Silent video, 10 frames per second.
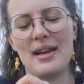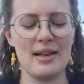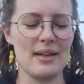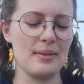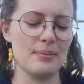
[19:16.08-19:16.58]

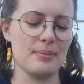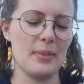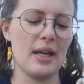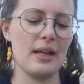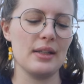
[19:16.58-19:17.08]
Um,
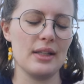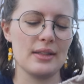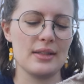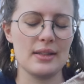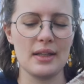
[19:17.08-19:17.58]
and
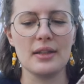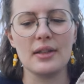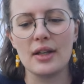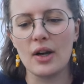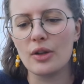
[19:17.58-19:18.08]
it's in
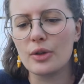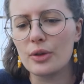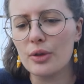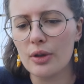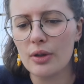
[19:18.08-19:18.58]
the
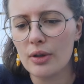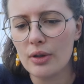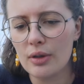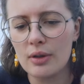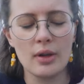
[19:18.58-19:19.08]
color
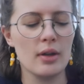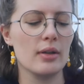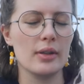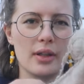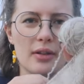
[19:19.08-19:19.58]

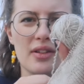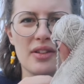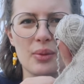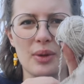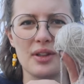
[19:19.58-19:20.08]
yeah
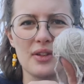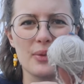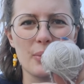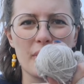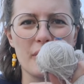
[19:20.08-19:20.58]
this one
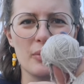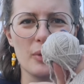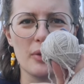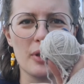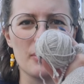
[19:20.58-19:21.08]
is one I
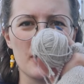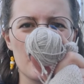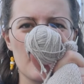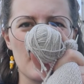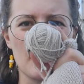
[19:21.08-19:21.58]
rolled up
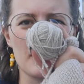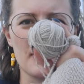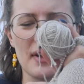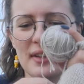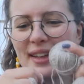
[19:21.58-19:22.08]
because I made a
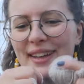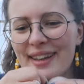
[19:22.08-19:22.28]
mistake